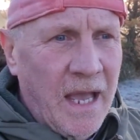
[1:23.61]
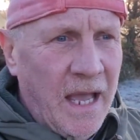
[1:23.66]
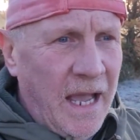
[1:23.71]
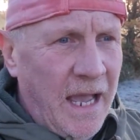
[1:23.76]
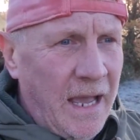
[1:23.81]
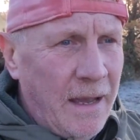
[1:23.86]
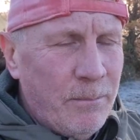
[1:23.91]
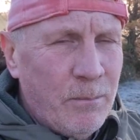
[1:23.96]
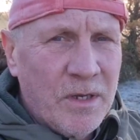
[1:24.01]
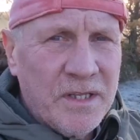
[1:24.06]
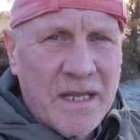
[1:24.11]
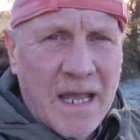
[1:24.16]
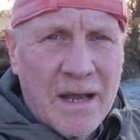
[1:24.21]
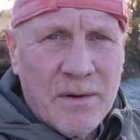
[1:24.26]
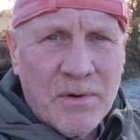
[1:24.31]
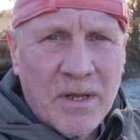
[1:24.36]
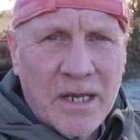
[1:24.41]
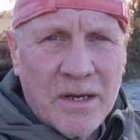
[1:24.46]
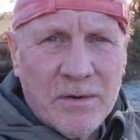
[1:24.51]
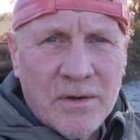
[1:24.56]
And we're
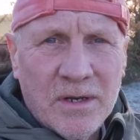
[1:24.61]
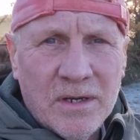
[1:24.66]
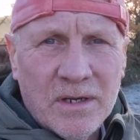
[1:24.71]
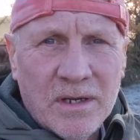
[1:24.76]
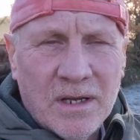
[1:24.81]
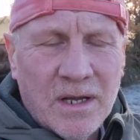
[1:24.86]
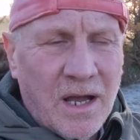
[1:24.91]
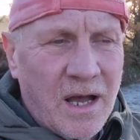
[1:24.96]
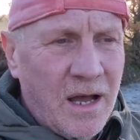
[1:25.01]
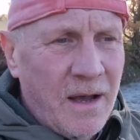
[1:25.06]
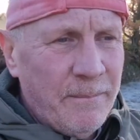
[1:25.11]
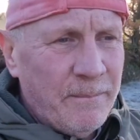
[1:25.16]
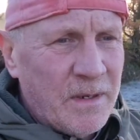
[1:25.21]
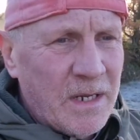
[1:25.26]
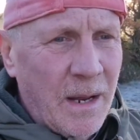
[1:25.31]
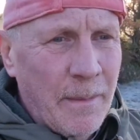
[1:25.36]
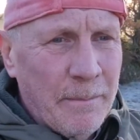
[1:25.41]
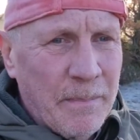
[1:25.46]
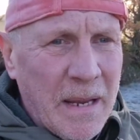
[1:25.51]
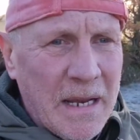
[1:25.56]
down here at
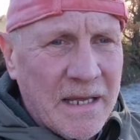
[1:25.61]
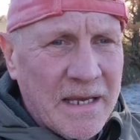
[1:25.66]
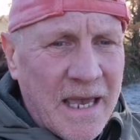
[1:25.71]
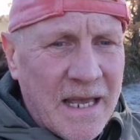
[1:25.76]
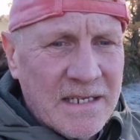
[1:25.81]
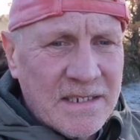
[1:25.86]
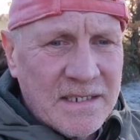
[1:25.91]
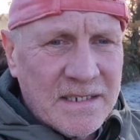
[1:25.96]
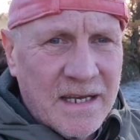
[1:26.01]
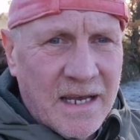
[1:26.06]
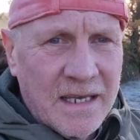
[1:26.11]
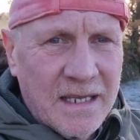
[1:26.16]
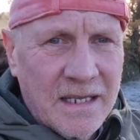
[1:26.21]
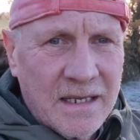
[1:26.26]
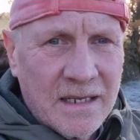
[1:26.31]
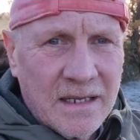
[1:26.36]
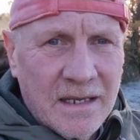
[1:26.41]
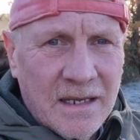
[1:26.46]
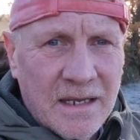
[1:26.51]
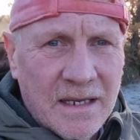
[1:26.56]
Clump Hill again today
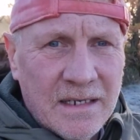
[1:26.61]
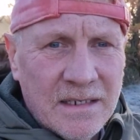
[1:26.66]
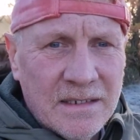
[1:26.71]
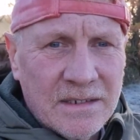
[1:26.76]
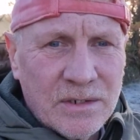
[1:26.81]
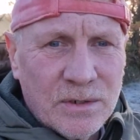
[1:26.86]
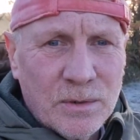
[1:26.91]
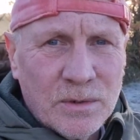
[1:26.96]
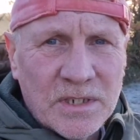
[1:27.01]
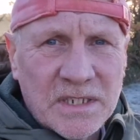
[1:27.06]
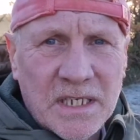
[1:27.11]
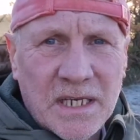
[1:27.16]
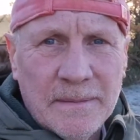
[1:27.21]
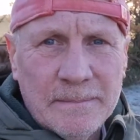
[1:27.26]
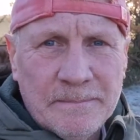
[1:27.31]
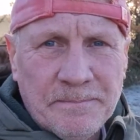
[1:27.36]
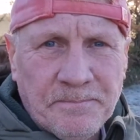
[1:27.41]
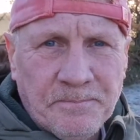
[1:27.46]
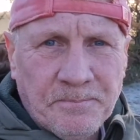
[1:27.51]
in Dorset,